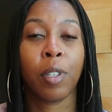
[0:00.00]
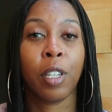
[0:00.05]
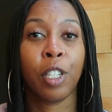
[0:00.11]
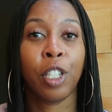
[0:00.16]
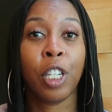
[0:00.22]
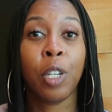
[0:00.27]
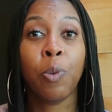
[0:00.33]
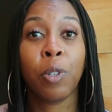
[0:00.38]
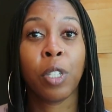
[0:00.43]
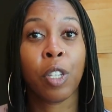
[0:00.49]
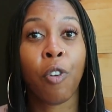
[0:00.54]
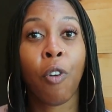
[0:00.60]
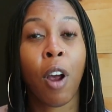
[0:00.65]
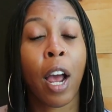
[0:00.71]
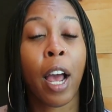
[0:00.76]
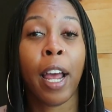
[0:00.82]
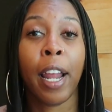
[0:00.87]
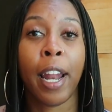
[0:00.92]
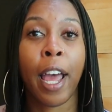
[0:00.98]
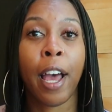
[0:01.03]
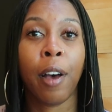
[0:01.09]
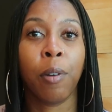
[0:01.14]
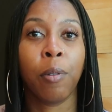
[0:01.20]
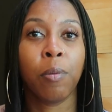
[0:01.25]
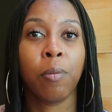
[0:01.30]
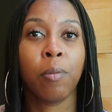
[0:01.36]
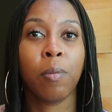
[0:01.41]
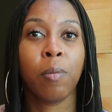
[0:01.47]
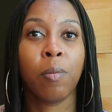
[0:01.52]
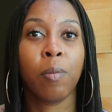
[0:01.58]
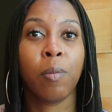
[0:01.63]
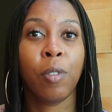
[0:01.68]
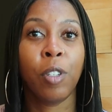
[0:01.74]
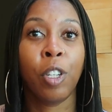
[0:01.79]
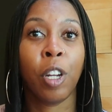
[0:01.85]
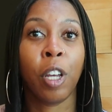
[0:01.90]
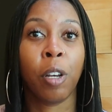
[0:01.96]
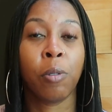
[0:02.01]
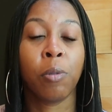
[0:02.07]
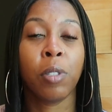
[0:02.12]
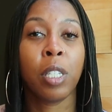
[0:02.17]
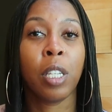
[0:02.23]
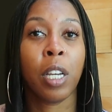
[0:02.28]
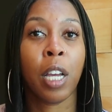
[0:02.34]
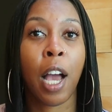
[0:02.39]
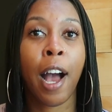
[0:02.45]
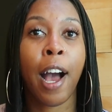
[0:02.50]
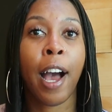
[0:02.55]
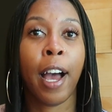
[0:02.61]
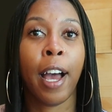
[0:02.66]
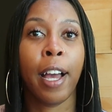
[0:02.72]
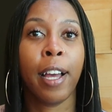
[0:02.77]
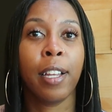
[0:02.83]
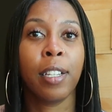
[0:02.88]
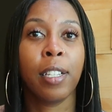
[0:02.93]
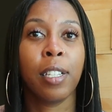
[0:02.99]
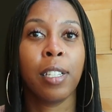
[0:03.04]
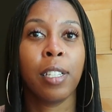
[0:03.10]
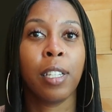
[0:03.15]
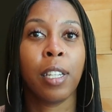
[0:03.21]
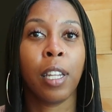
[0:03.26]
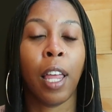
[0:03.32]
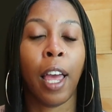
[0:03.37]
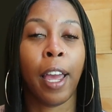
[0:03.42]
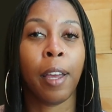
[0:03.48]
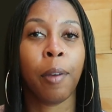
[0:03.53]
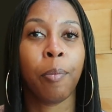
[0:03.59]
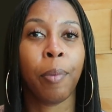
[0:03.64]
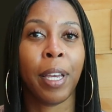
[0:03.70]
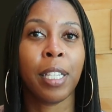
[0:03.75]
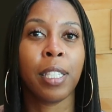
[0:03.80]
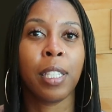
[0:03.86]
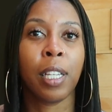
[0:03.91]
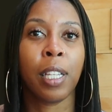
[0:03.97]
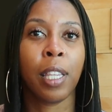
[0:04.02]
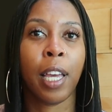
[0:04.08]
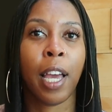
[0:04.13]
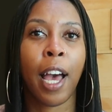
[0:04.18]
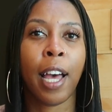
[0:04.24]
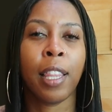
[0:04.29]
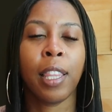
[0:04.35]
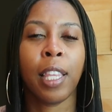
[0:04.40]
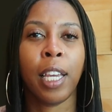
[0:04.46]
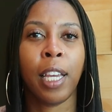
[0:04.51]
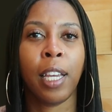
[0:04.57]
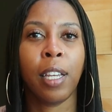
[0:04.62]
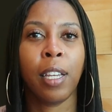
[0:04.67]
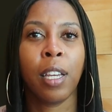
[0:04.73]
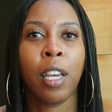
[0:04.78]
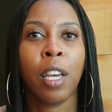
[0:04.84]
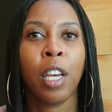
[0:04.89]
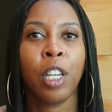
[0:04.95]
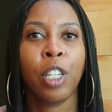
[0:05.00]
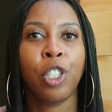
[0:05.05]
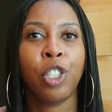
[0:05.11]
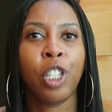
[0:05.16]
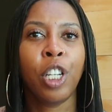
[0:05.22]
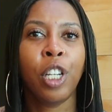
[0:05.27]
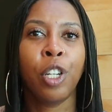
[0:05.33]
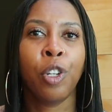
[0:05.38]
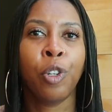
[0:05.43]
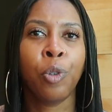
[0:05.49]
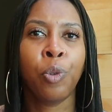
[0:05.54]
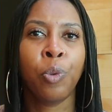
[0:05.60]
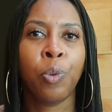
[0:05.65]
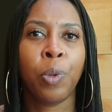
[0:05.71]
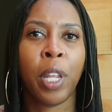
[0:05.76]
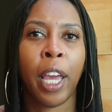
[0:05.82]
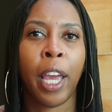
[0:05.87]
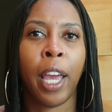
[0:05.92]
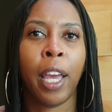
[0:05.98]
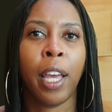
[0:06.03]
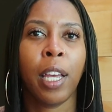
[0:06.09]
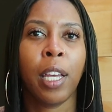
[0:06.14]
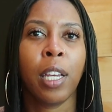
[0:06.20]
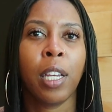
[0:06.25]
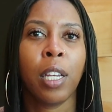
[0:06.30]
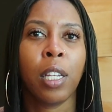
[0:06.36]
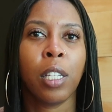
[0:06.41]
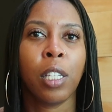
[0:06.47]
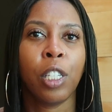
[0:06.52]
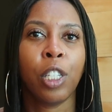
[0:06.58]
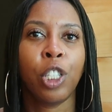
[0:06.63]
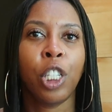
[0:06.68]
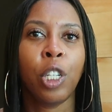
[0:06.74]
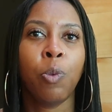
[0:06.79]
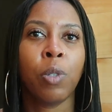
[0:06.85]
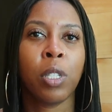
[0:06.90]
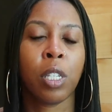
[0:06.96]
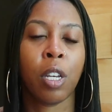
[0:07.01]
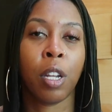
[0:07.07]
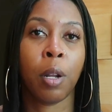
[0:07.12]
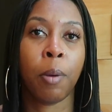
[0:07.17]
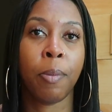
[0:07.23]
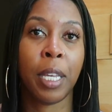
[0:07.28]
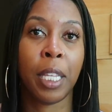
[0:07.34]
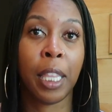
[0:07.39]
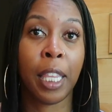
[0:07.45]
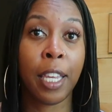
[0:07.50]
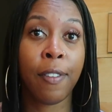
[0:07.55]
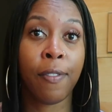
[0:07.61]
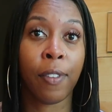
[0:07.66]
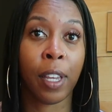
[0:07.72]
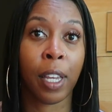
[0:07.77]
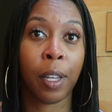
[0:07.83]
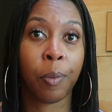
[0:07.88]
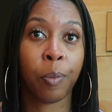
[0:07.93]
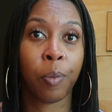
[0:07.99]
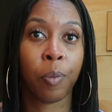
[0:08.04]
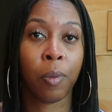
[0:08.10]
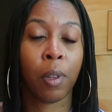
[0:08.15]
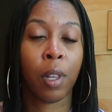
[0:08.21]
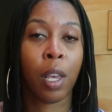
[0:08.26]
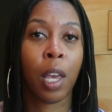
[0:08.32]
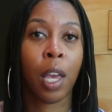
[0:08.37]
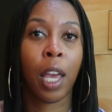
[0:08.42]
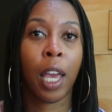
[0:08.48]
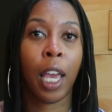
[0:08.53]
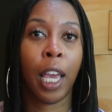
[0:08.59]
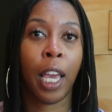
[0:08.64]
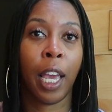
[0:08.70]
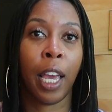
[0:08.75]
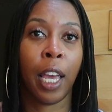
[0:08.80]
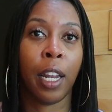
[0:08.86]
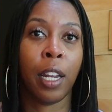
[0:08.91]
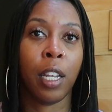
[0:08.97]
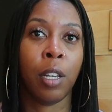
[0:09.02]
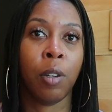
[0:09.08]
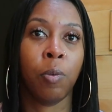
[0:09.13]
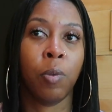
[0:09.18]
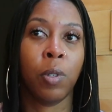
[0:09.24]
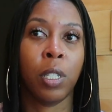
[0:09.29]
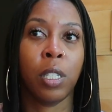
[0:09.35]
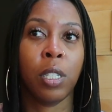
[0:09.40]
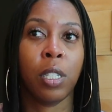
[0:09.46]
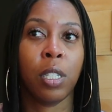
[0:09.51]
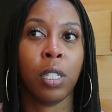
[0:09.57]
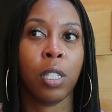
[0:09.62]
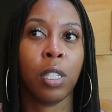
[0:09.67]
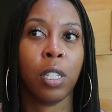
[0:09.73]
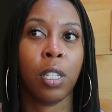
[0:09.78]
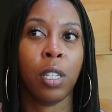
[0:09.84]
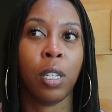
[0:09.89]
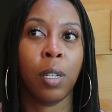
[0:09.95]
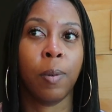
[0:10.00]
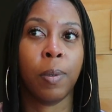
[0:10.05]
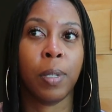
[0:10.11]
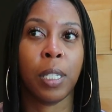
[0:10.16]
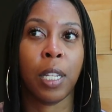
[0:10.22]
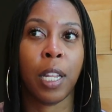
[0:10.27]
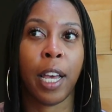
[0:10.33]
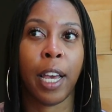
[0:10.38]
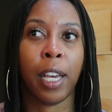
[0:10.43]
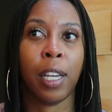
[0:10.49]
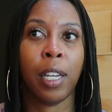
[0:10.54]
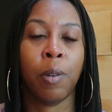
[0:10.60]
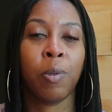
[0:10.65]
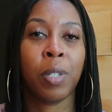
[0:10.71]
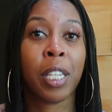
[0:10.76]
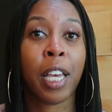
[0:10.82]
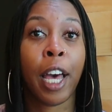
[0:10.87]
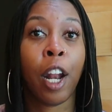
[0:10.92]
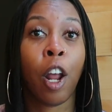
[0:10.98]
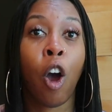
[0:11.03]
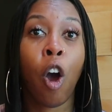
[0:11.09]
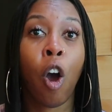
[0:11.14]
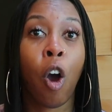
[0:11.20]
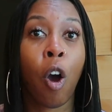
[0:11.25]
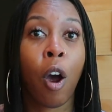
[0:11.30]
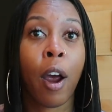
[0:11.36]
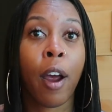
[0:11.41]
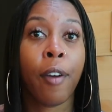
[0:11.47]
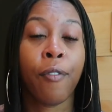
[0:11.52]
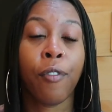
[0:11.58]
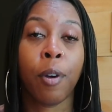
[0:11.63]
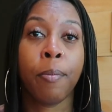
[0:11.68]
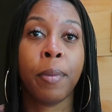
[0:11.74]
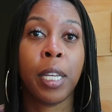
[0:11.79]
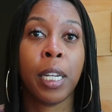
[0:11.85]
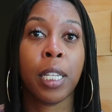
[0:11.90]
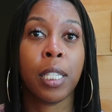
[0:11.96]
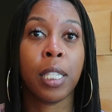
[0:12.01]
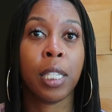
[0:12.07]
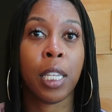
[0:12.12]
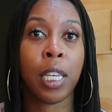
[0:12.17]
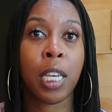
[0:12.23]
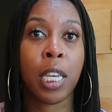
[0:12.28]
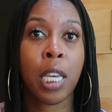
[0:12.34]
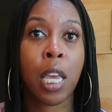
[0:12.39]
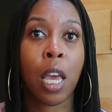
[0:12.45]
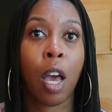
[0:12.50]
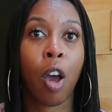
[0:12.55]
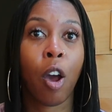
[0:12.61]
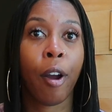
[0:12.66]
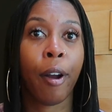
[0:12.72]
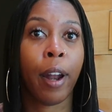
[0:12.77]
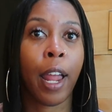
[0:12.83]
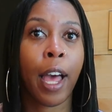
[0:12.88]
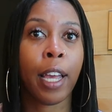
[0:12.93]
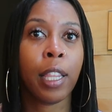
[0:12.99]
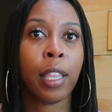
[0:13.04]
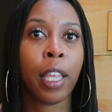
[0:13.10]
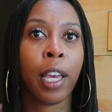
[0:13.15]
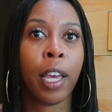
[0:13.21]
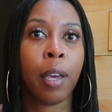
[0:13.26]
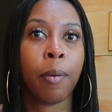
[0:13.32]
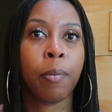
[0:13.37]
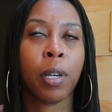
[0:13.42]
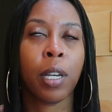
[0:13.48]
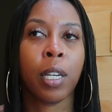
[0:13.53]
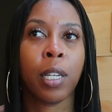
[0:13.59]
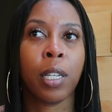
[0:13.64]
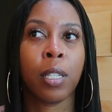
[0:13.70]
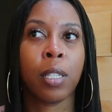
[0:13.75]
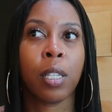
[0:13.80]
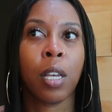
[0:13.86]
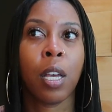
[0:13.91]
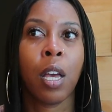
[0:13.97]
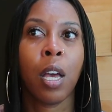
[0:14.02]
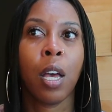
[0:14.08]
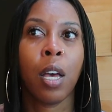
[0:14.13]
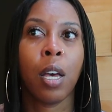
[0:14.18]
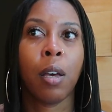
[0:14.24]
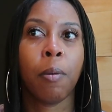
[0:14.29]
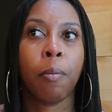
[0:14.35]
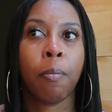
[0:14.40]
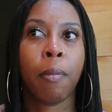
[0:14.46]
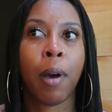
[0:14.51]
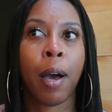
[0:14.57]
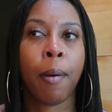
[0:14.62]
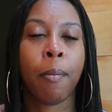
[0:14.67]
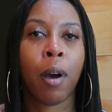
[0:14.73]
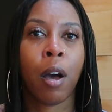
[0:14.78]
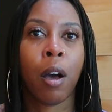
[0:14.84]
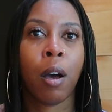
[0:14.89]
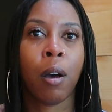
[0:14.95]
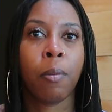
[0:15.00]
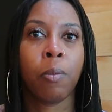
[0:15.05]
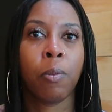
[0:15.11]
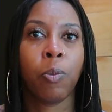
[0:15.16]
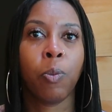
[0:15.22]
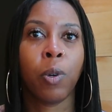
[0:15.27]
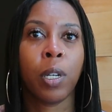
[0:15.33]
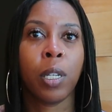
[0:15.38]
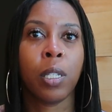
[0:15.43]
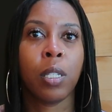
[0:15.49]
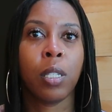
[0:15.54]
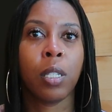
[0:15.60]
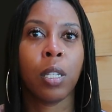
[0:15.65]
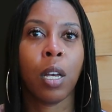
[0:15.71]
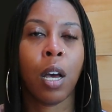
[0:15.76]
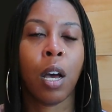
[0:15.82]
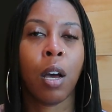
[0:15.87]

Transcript: she was crying out, you know, to God. Like, basically, I think she knew that she was gonna be leaving, and it was like, it was kind of hard for me to see her like that, because my mom was